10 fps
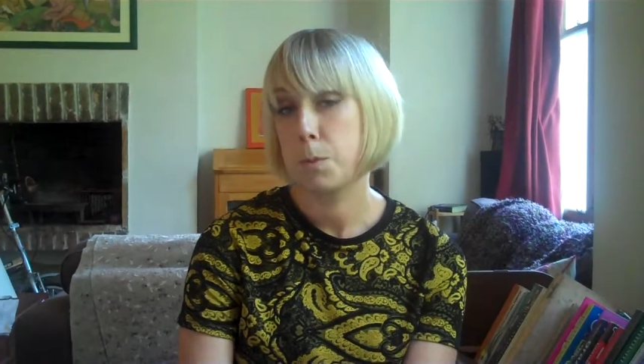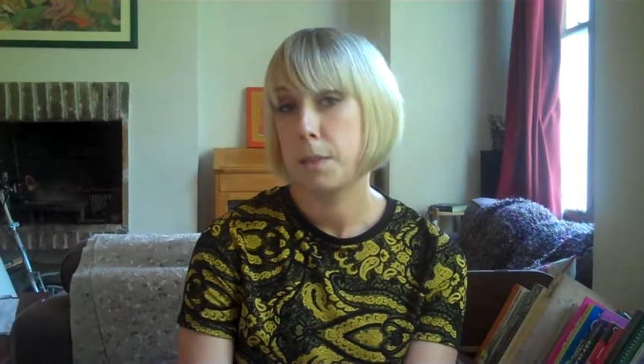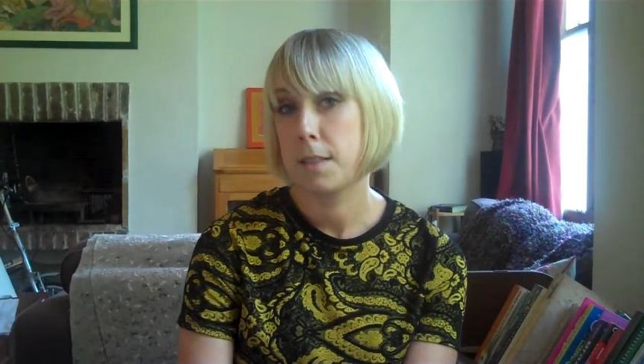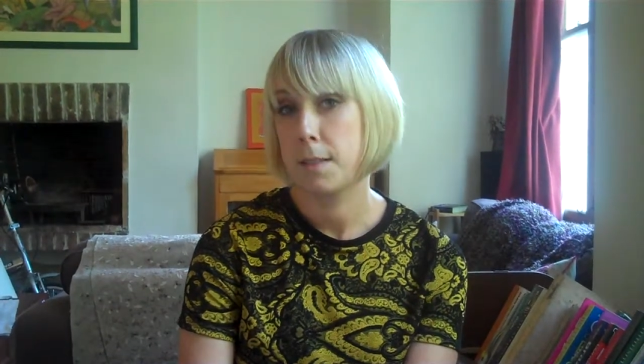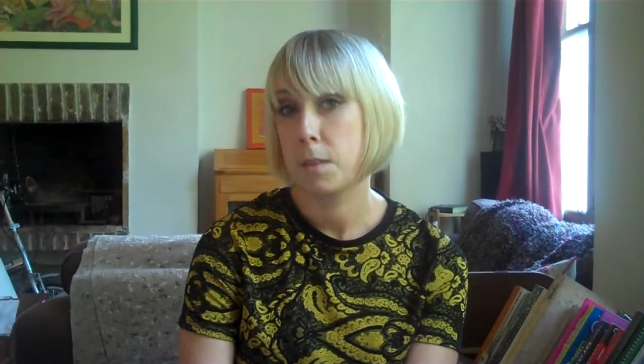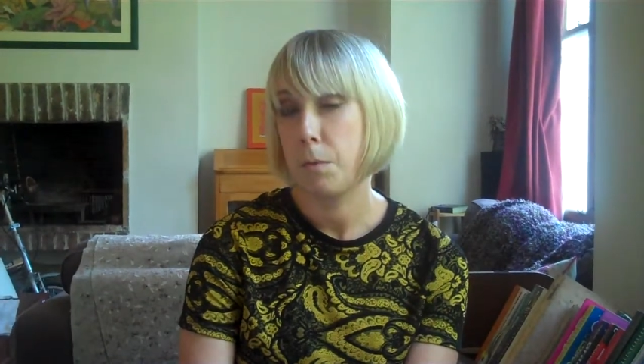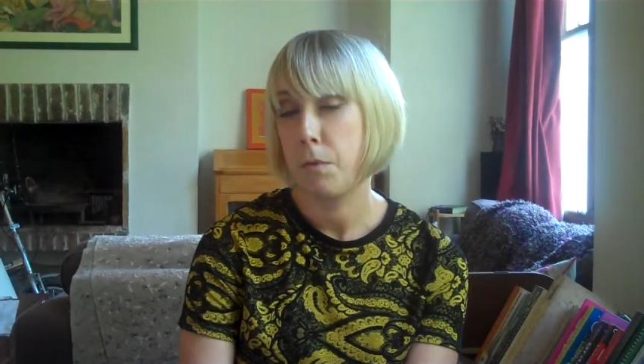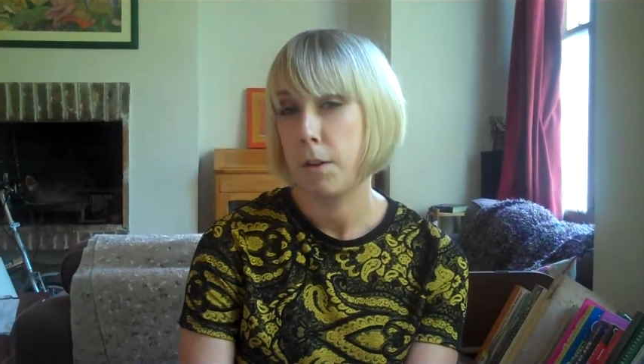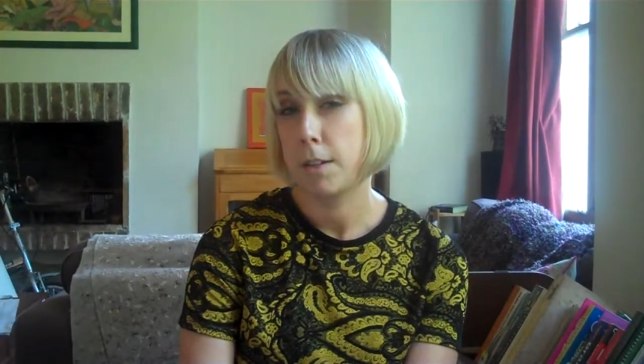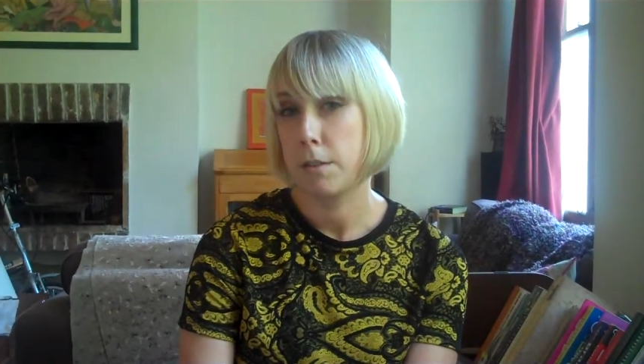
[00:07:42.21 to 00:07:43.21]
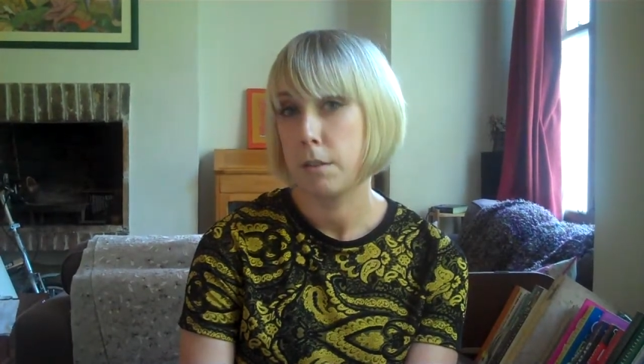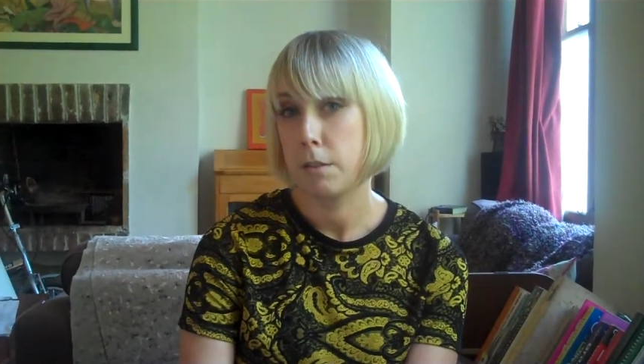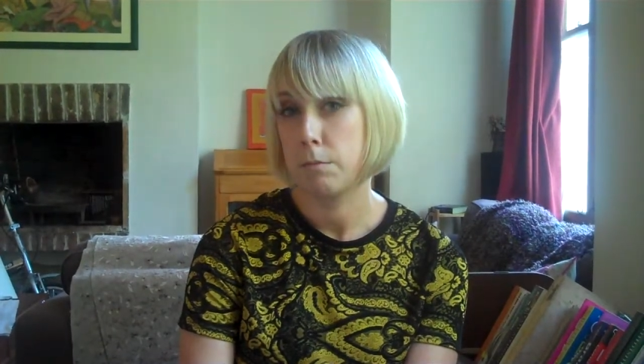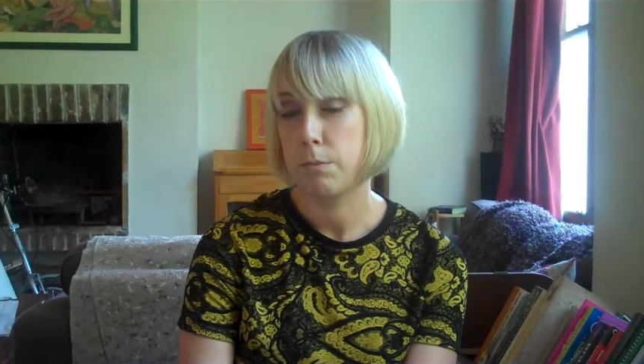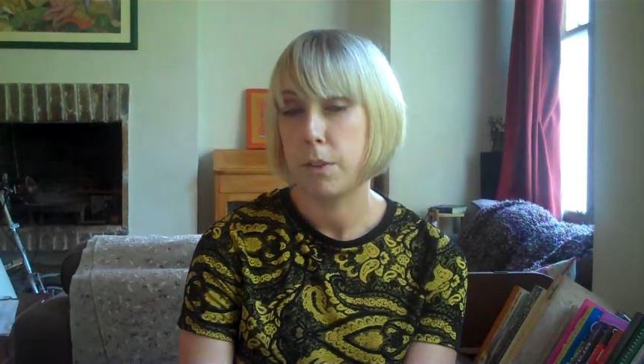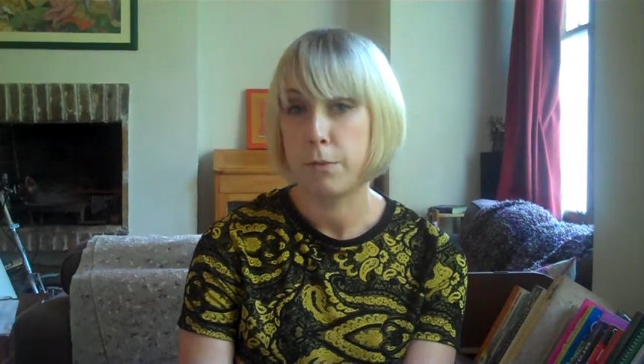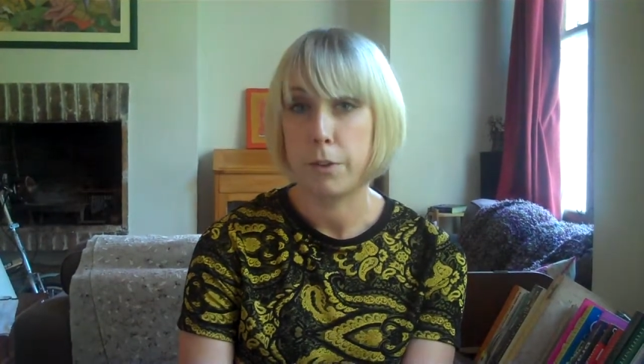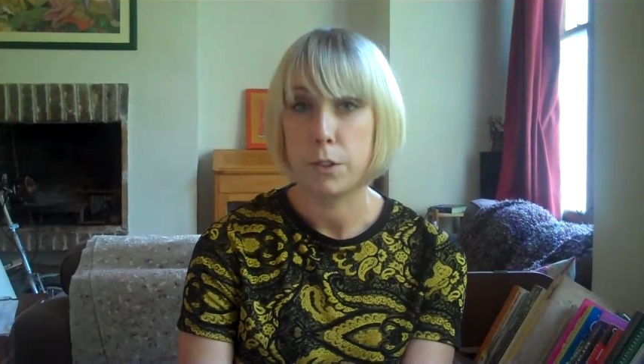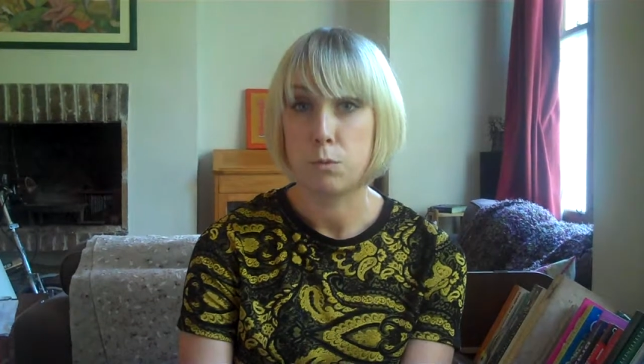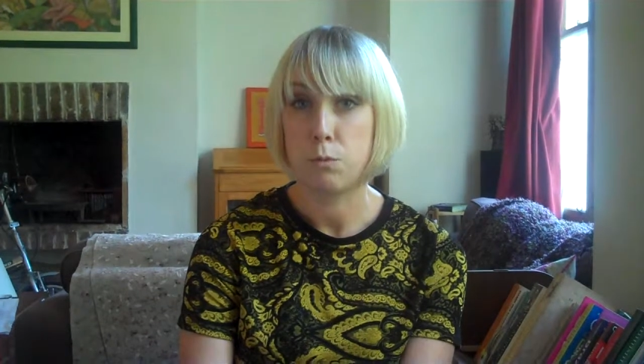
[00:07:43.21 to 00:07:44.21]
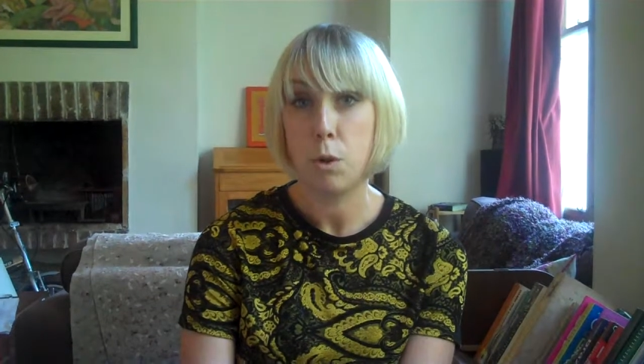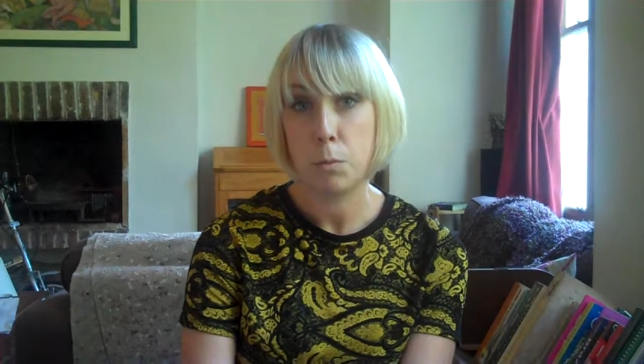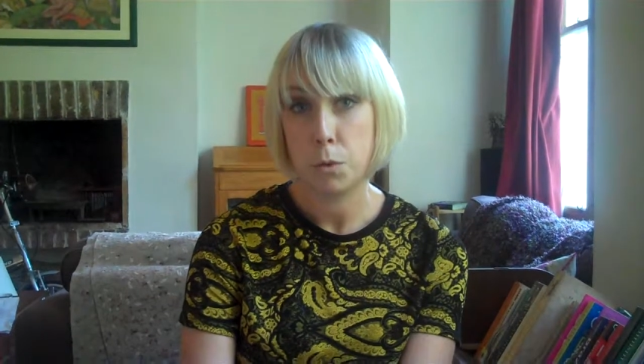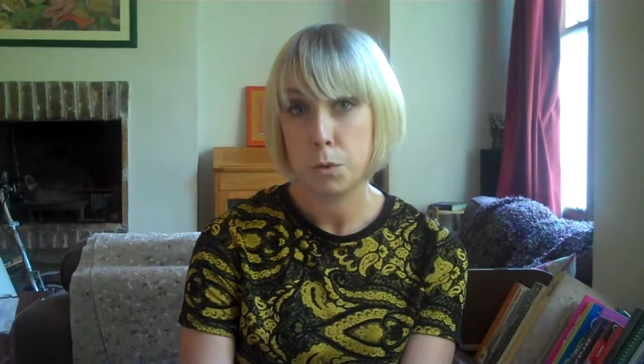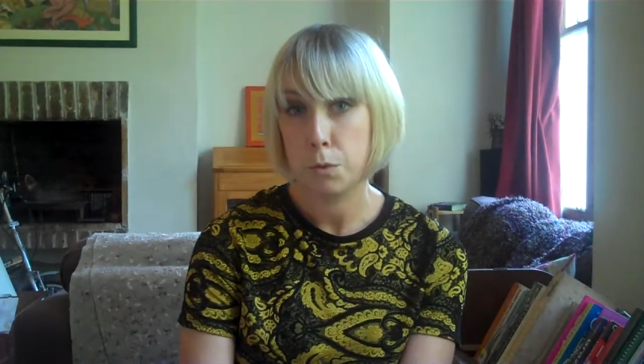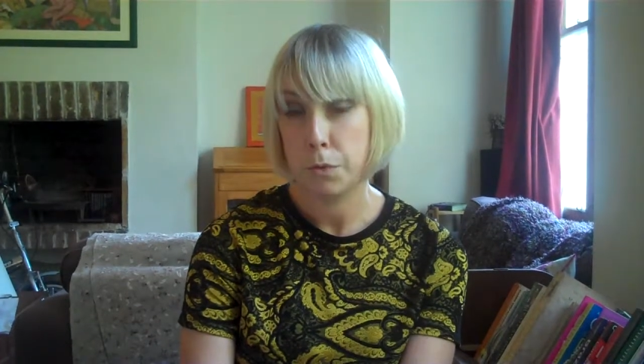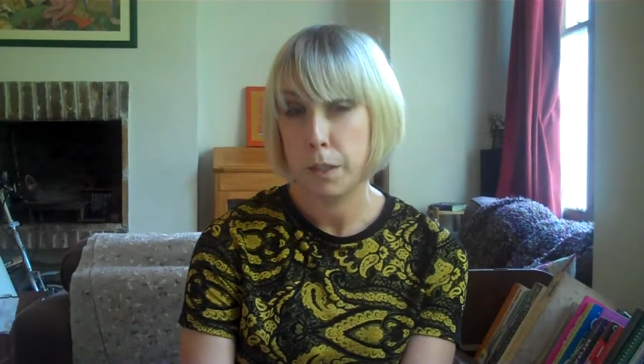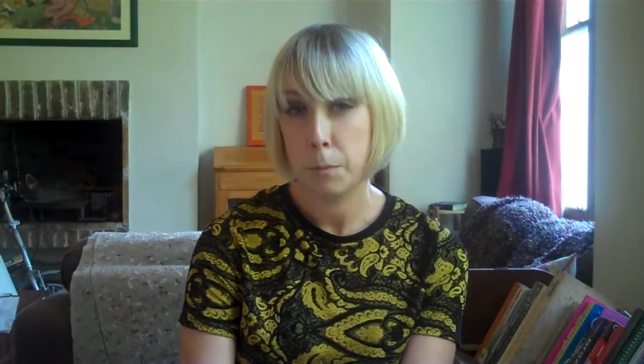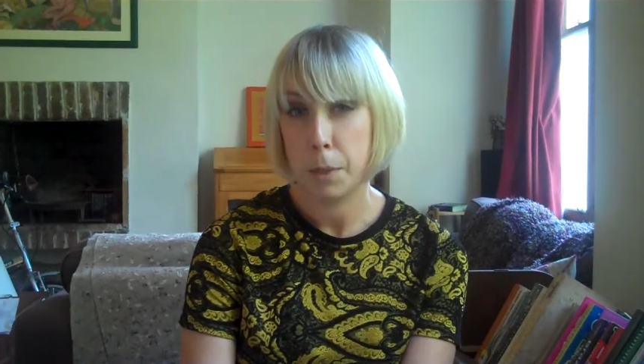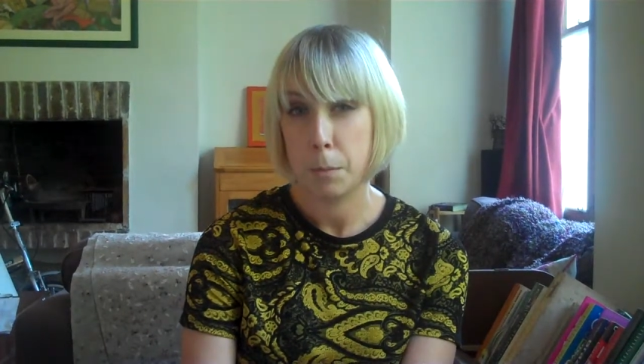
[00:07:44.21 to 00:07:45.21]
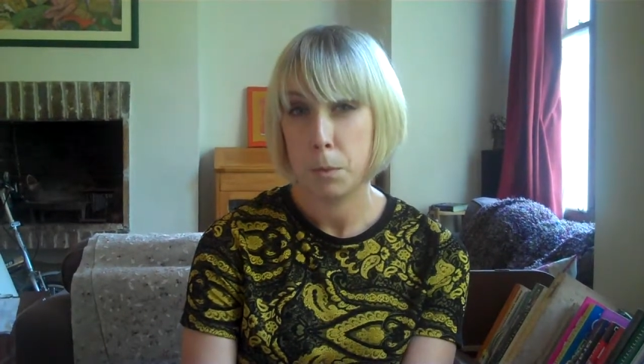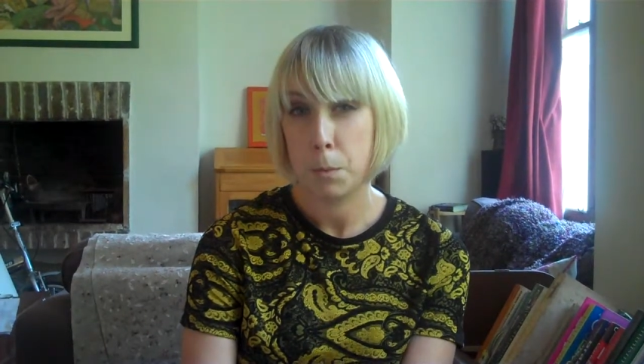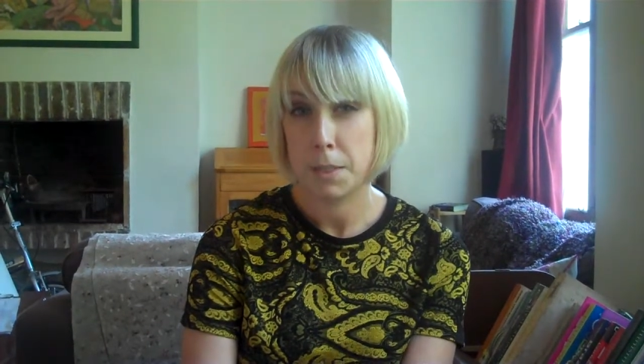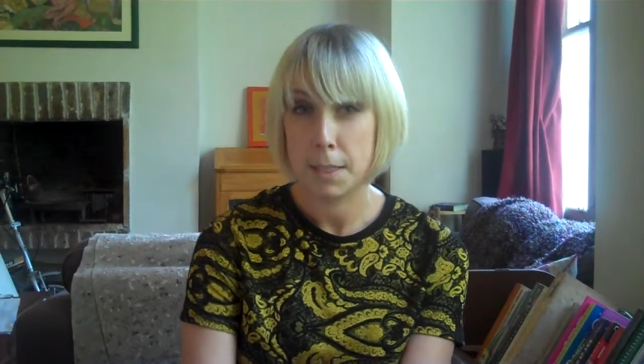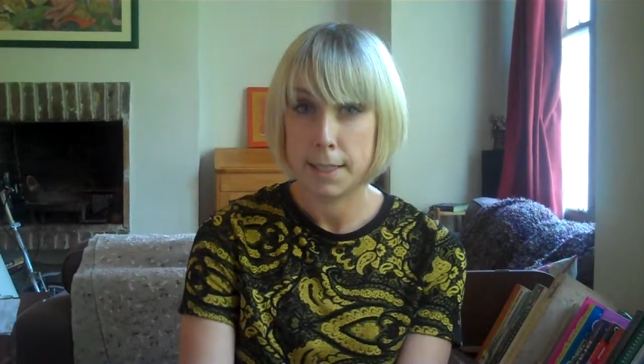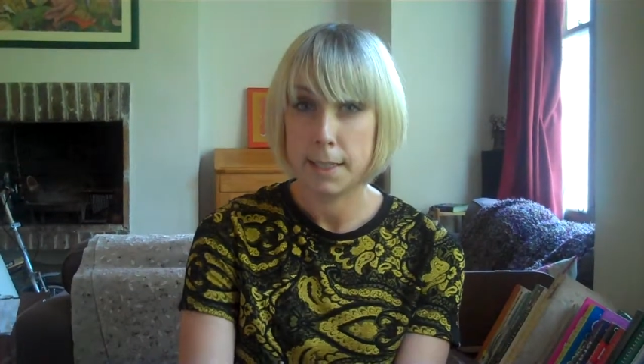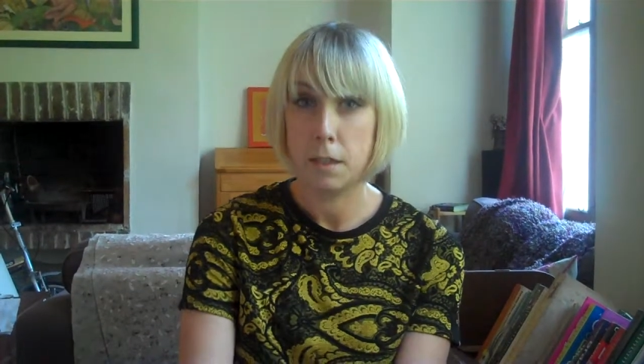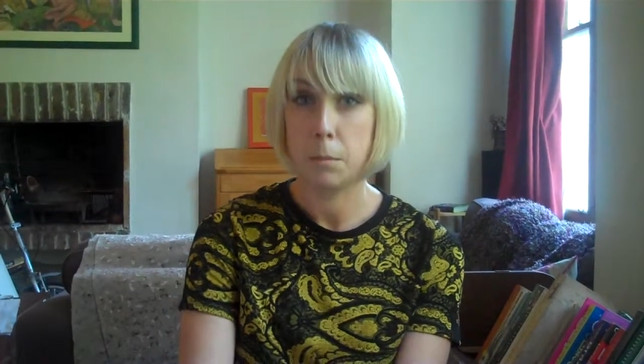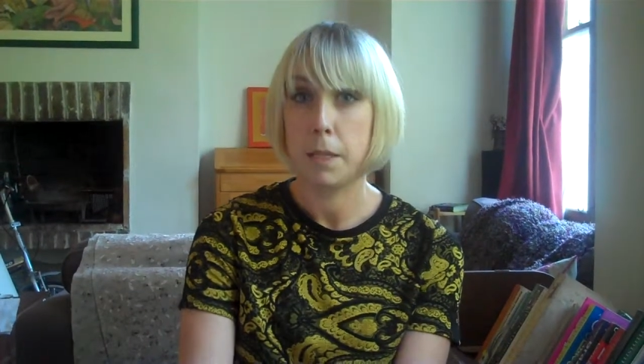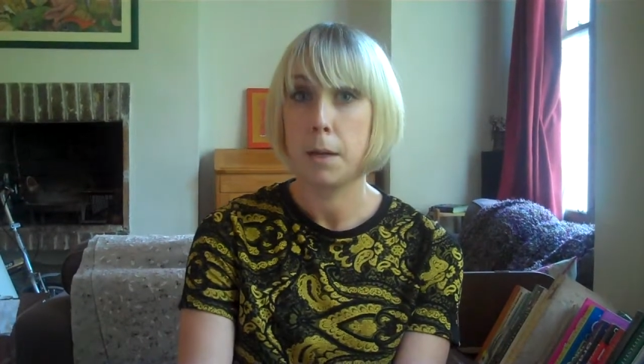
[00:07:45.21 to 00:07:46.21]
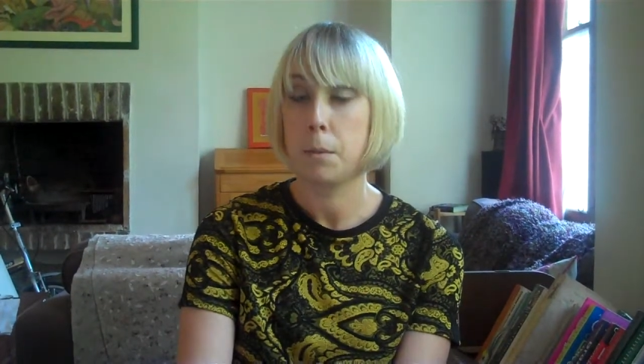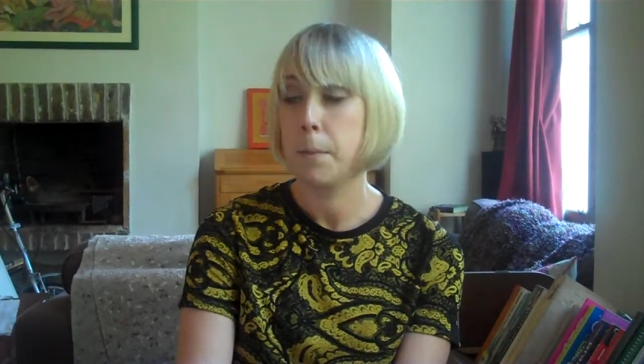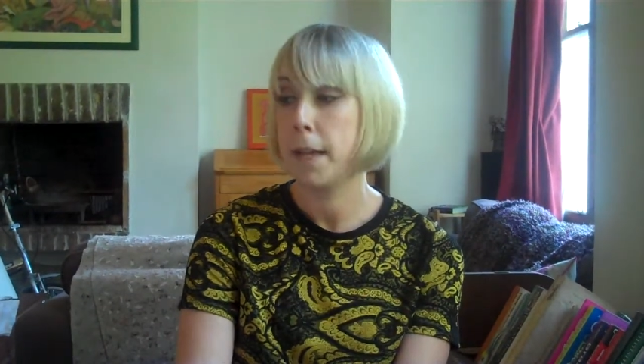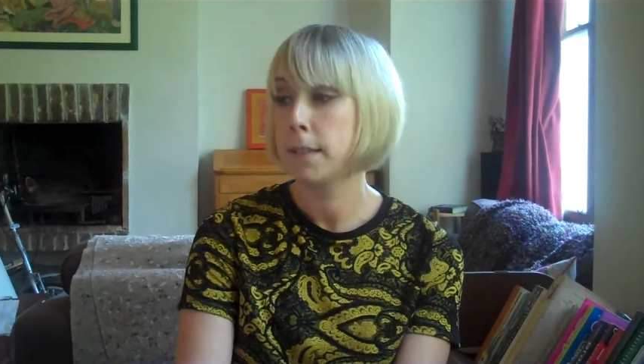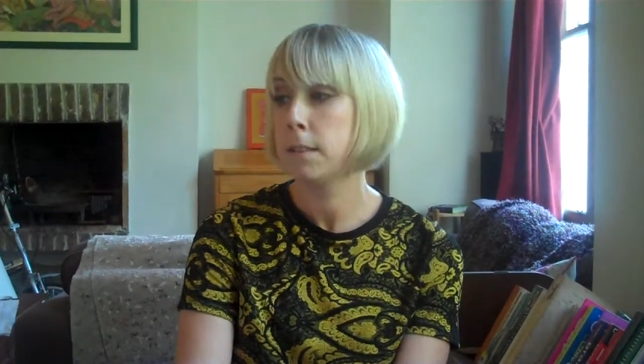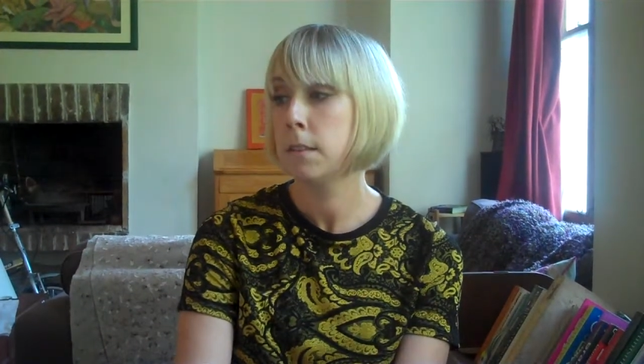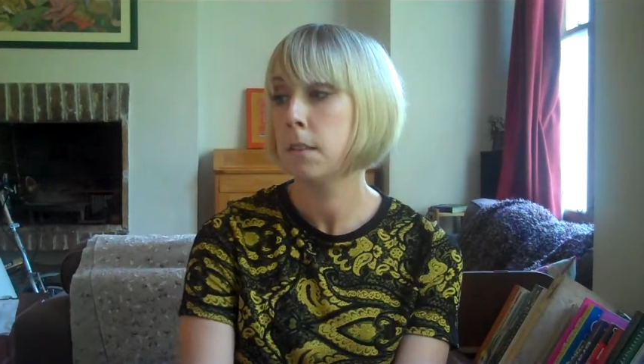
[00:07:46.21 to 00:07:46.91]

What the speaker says: be seen to provide a very good role model for young people, particularly young black men,